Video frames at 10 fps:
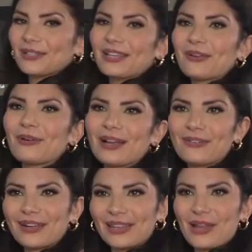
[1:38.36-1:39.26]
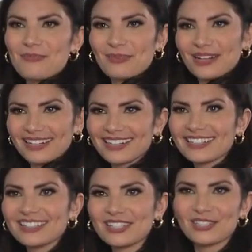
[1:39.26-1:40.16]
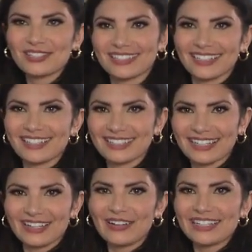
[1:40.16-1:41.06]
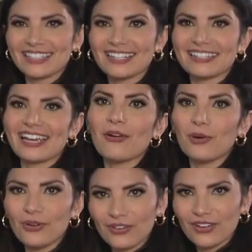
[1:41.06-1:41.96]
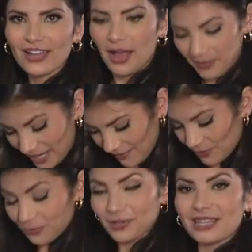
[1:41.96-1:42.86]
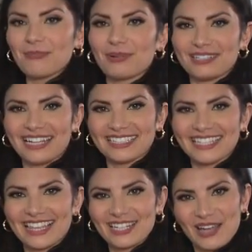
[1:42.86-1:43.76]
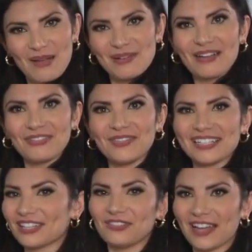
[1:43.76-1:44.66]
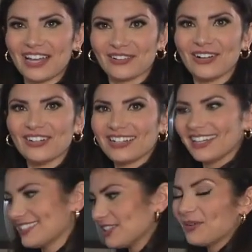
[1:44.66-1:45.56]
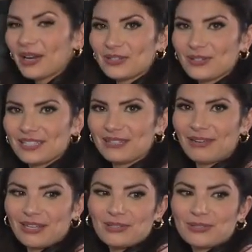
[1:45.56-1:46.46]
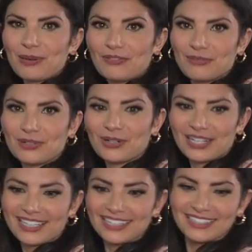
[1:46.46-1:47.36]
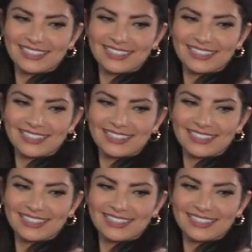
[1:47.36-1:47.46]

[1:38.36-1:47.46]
really like why I'm wearing the apron, because it's just, it's like an instant towel. I'm not even really protecting the top half of myself at all. I still wanted you to see my cute sweater from Target.